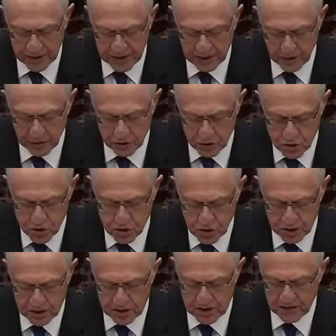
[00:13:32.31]
that you
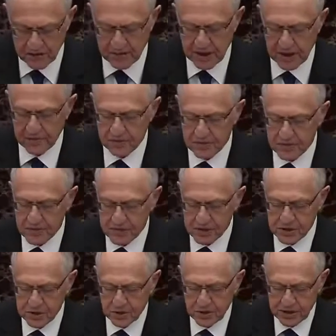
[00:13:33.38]
should give them
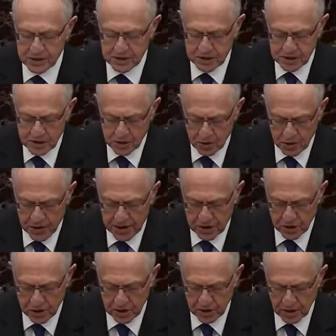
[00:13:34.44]
serious
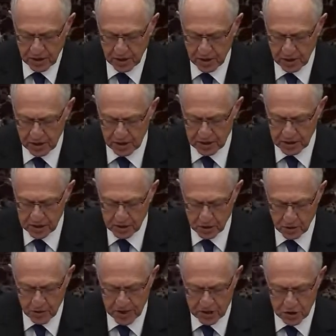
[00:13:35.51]
consideration, the
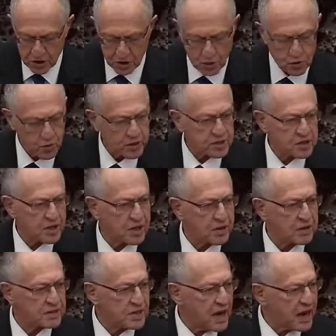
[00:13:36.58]
consideration to which they're
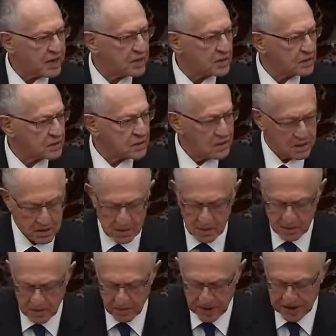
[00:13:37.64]
entitled
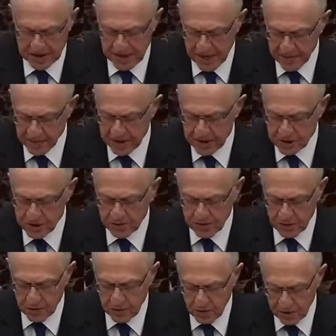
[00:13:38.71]
by the eminence of
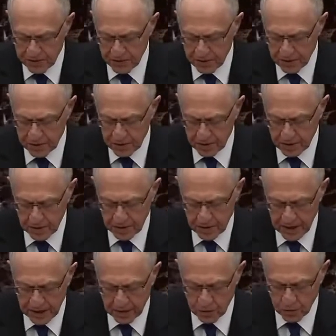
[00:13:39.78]
their author
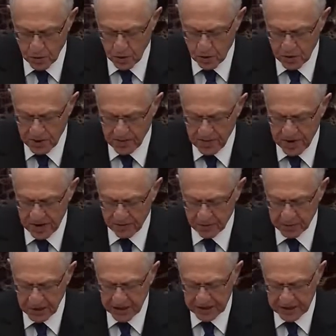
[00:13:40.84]
and the role they may have
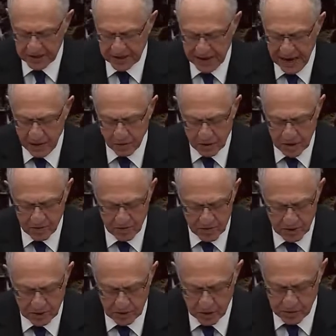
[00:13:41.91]
played in the outcome of the
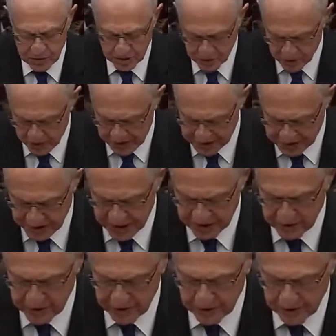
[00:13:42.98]
closest
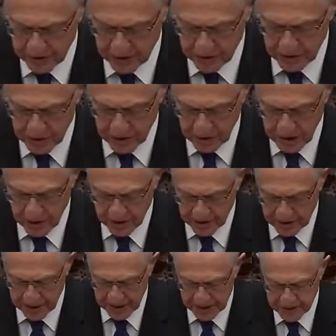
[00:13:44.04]
precedent to the
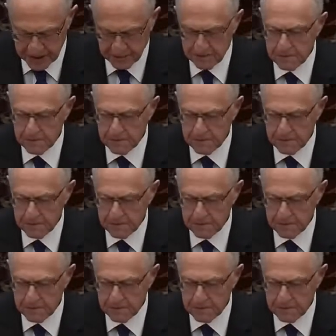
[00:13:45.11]
current case.